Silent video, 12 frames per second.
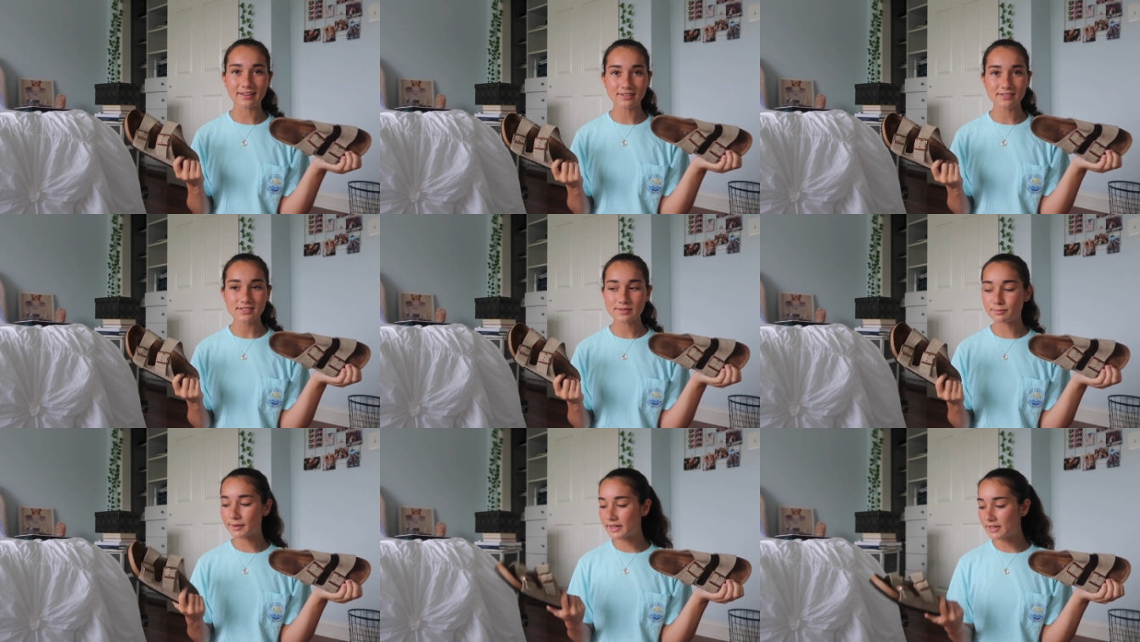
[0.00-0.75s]
these,
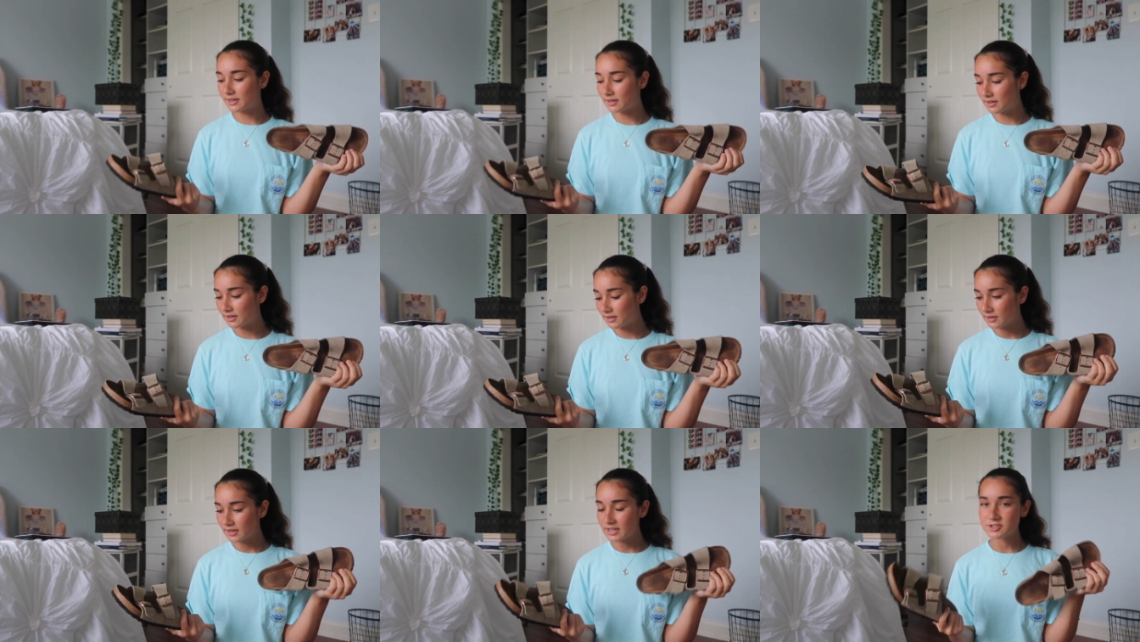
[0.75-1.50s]
but
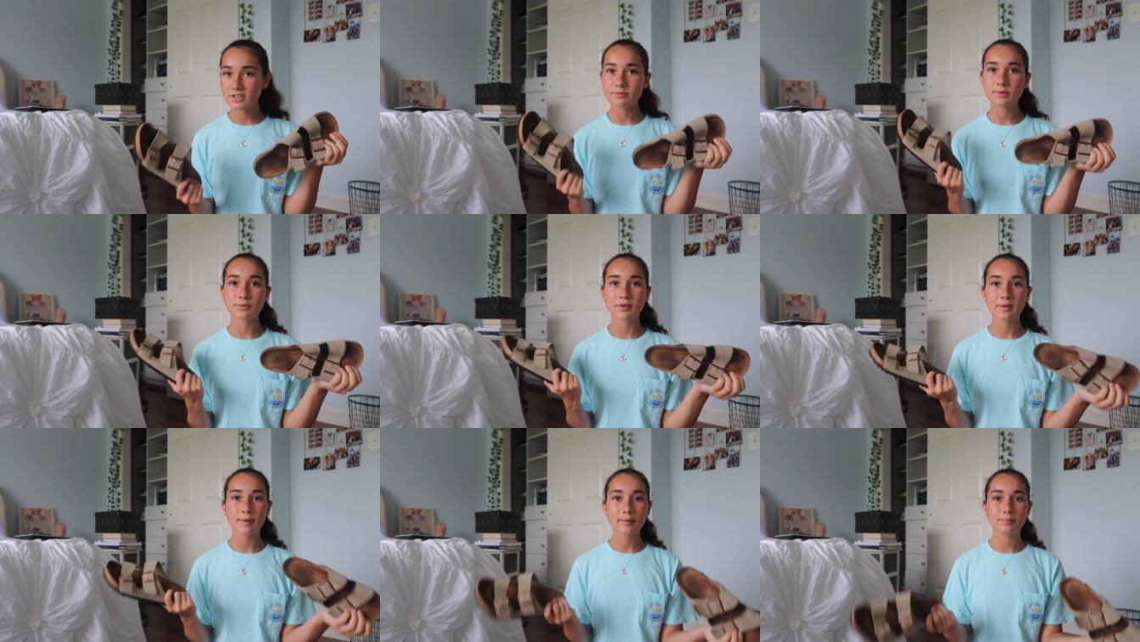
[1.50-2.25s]
they just give me
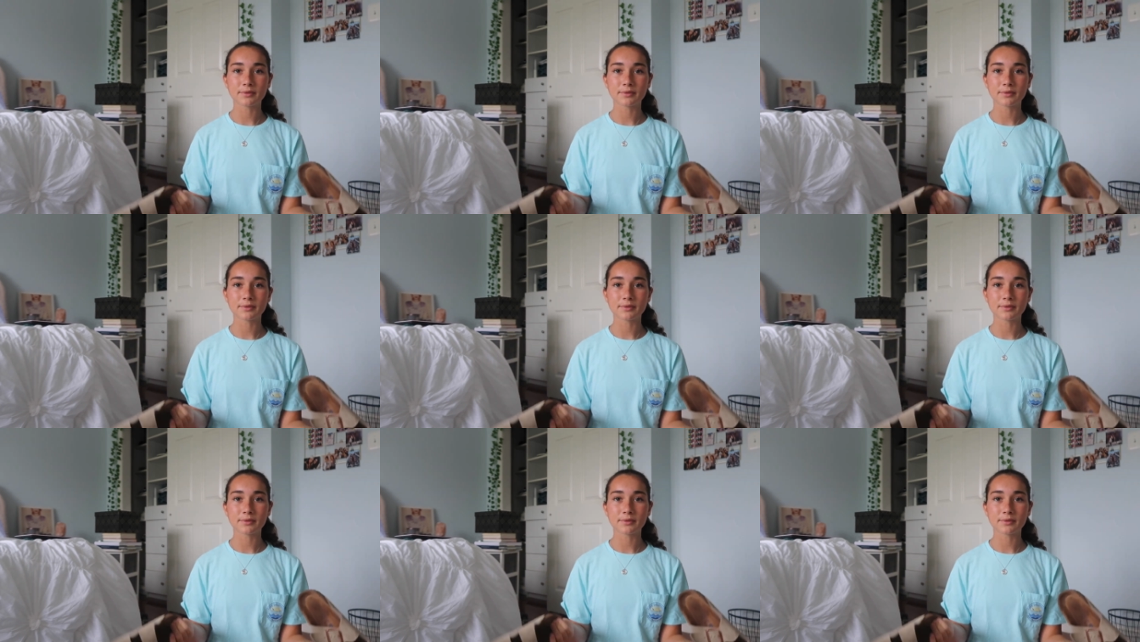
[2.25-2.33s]
really bad